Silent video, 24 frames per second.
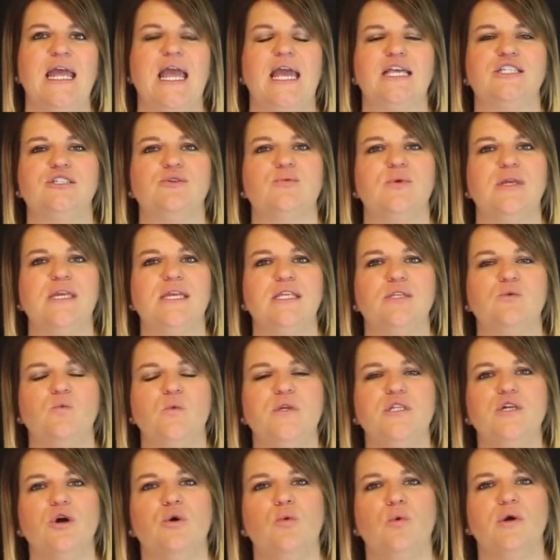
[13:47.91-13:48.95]
And so
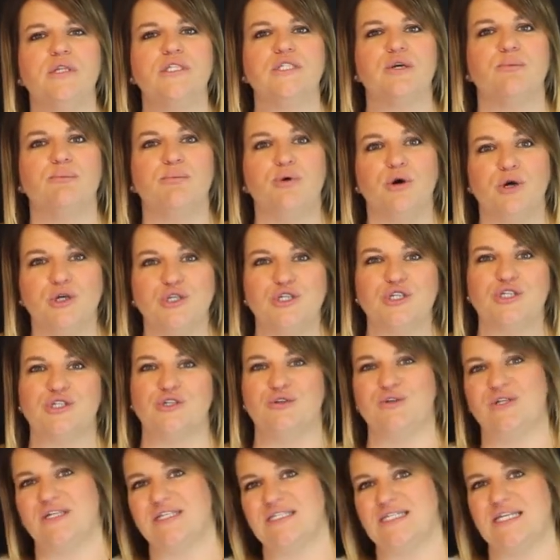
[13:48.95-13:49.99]
we don't want to push
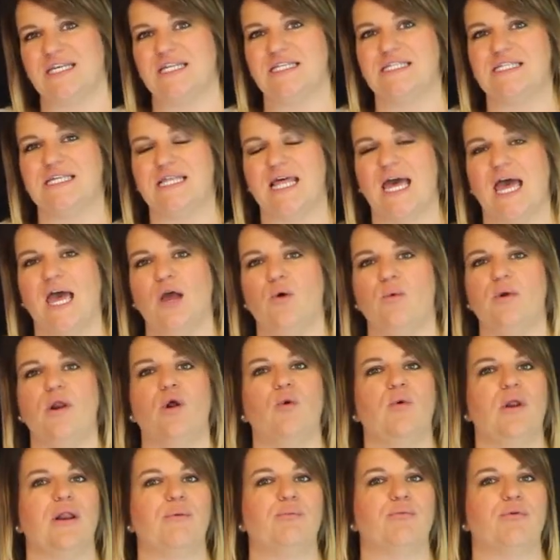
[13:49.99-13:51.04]
students into that. We
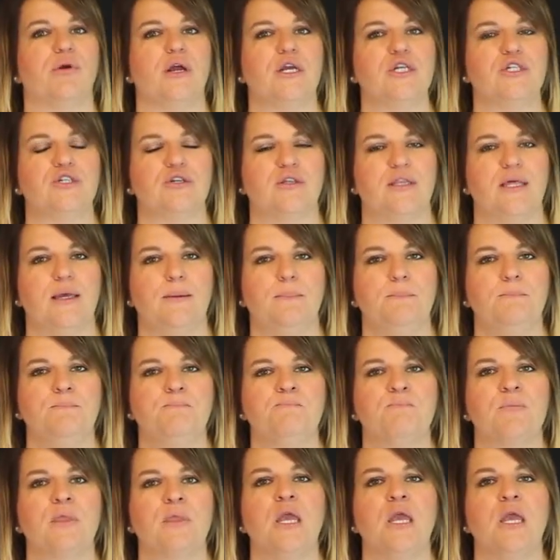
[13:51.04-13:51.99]
don't want to pressure them.